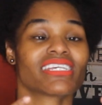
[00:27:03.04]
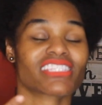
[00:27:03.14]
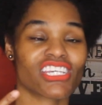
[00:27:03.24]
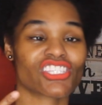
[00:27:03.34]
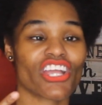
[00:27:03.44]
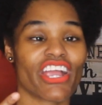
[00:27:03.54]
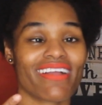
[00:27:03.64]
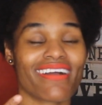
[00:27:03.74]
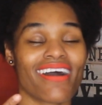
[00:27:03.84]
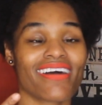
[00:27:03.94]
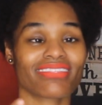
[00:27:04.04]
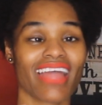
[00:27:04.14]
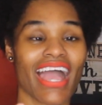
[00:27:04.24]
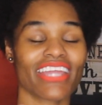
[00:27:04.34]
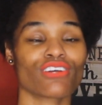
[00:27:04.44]
This is her
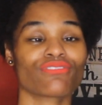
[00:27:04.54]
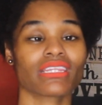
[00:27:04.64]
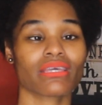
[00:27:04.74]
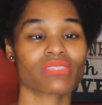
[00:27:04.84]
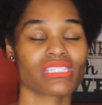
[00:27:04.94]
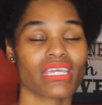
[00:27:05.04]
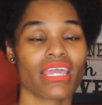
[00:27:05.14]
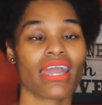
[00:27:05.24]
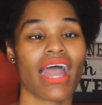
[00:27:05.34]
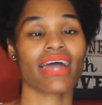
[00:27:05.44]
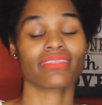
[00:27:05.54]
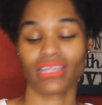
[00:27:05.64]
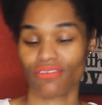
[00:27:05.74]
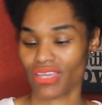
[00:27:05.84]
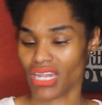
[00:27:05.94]
uh, line of lipstick.
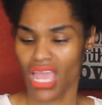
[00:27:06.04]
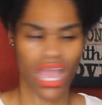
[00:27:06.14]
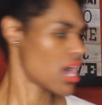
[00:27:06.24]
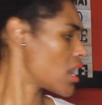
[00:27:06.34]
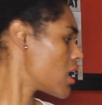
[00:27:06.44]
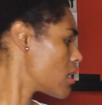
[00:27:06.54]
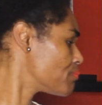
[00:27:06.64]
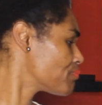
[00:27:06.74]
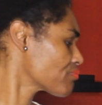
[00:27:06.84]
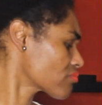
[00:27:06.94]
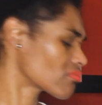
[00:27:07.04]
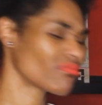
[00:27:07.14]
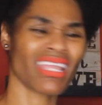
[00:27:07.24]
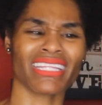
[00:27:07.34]
I love it. Um...